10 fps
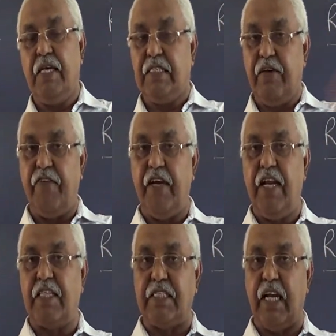Every
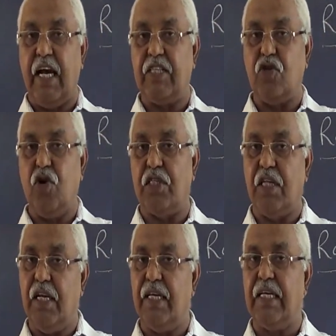lecture has got
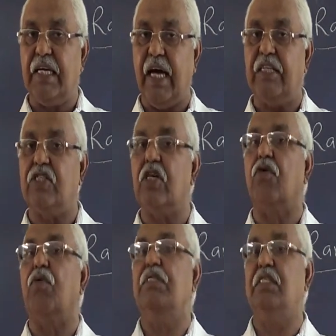the link and
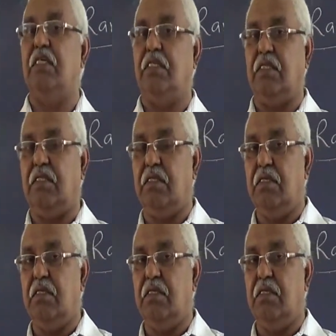sequences.